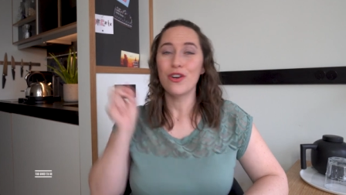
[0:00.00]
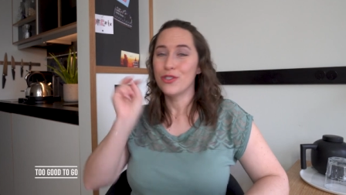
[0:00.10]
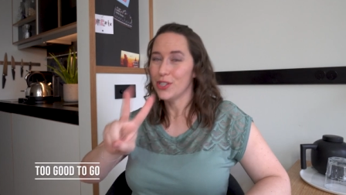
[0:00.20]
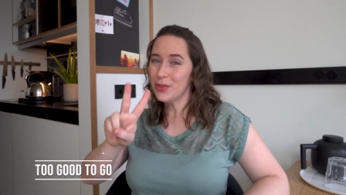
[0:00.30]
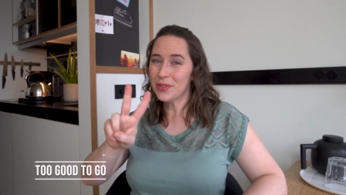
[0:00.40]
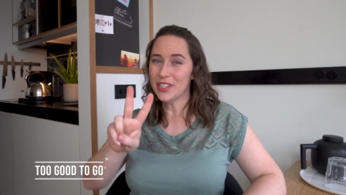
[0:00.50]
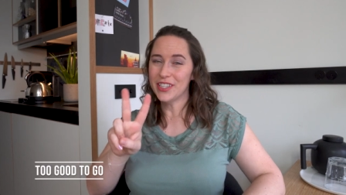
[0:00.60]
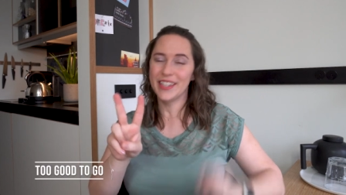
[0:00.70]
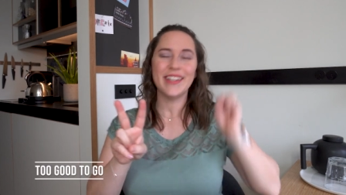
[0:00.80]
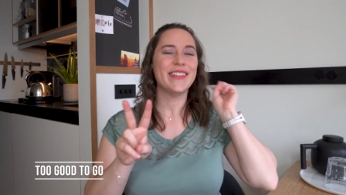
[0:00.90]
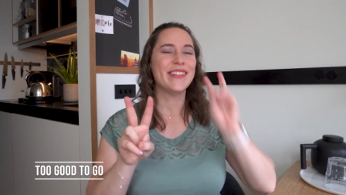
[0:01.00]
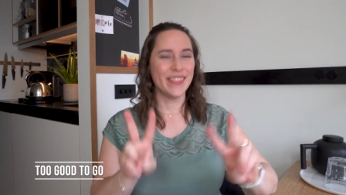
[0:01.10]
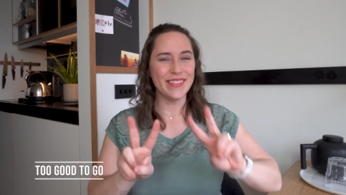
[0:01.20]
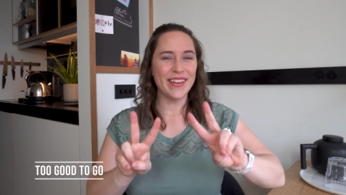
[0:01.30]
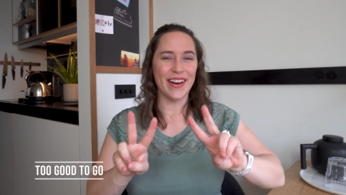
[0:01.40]
Too Good
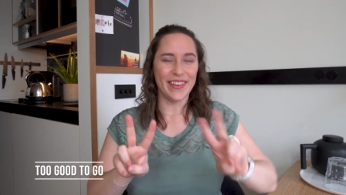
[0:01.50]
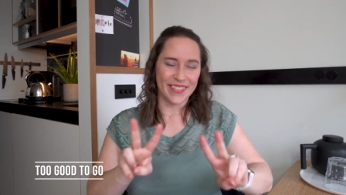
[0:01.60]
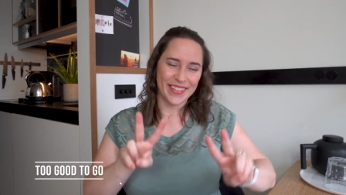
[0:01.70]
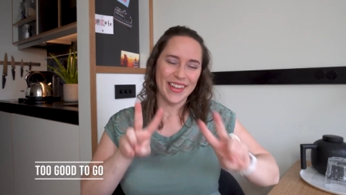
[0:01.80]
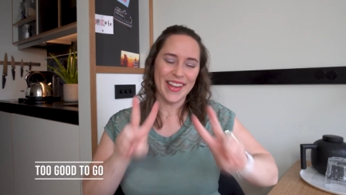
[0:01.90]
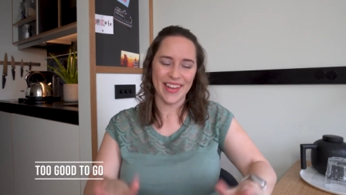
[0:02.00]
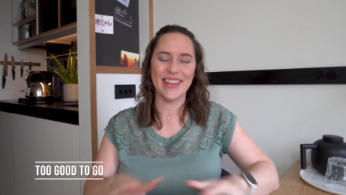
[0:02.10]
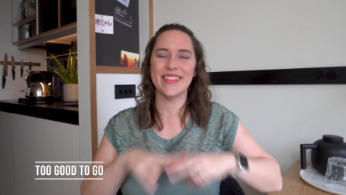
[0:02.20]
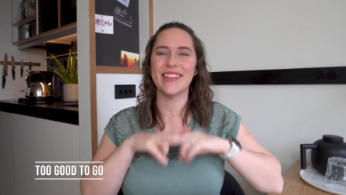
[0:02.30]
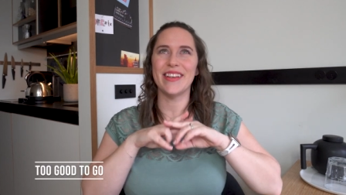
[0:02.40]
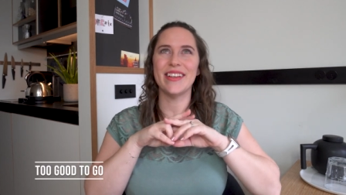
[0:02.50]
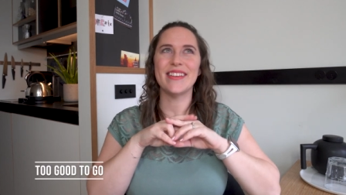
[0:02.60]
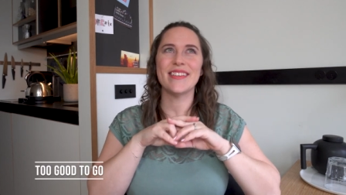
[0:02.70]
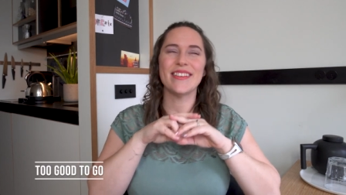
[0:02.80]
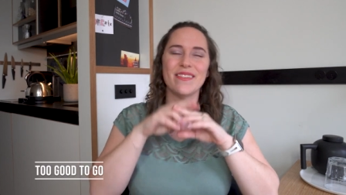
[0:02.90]
To Go is
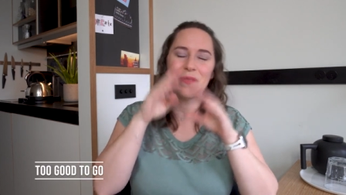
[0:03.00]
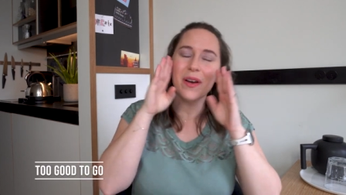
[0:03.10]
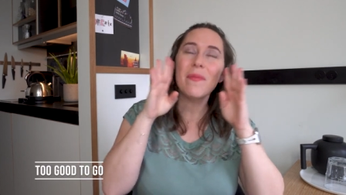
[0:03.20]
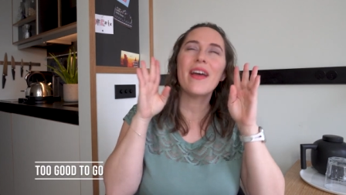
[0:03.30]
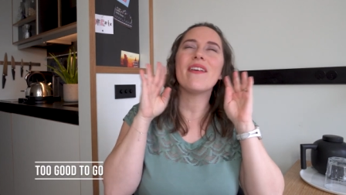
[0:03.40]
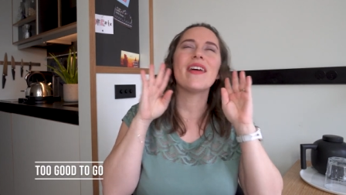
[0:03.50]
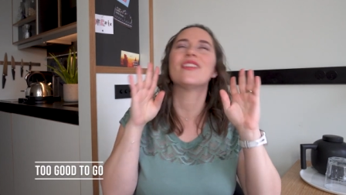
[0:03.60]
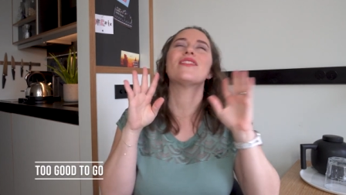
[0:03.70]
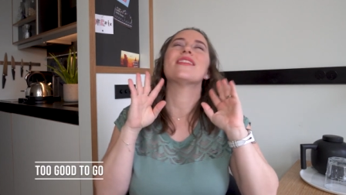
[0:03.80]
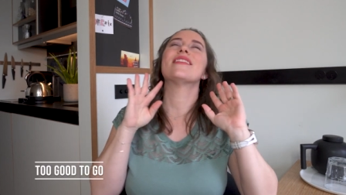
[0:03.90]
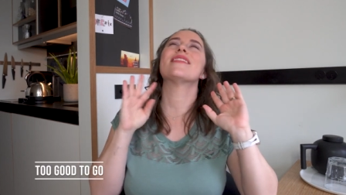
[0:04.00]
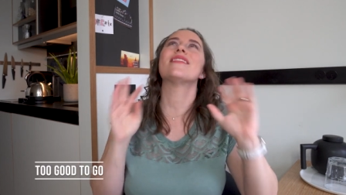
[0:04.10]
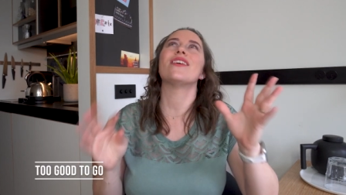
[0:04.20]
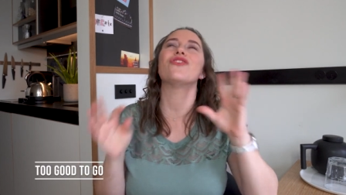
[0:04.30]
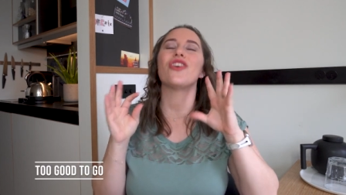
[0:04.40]
one of my, it's just, it's
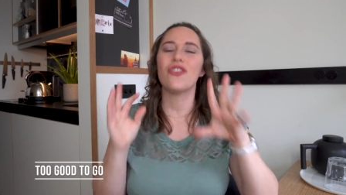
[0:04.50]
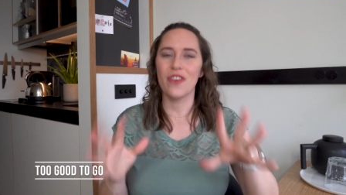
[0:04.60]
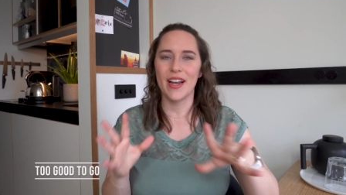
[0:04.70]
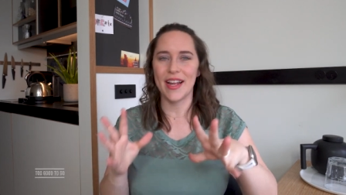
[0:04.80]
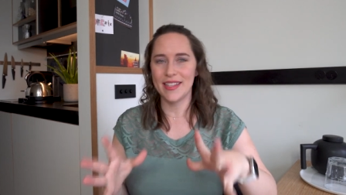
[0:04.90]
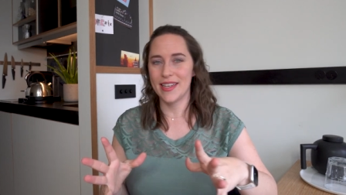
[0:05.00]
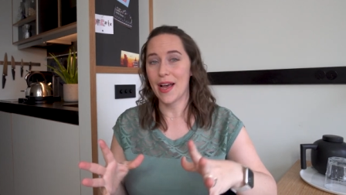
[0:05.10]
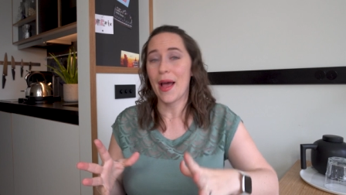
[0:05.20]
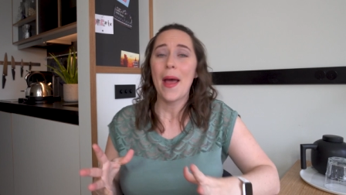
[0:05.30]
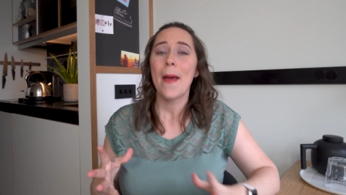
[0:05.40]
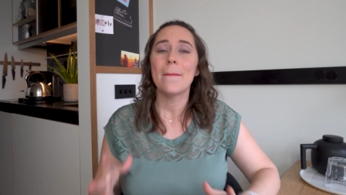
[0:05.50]
such a great idea.